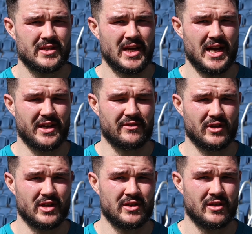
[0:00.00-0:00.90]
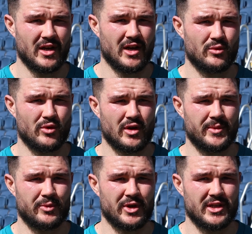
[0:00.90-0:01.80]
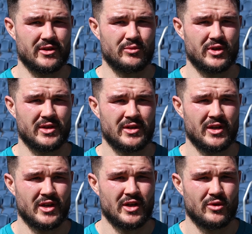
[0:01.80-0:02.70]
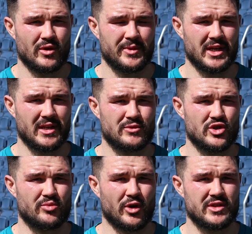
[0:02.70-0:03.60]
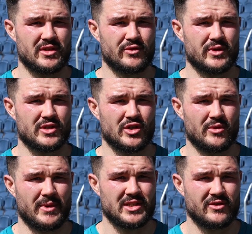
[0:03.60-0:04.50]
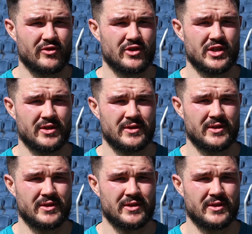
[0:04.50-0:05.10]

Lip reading: Yeah, definitely. We want to be winning and we want to be getting them 2 points every week, so massive for us.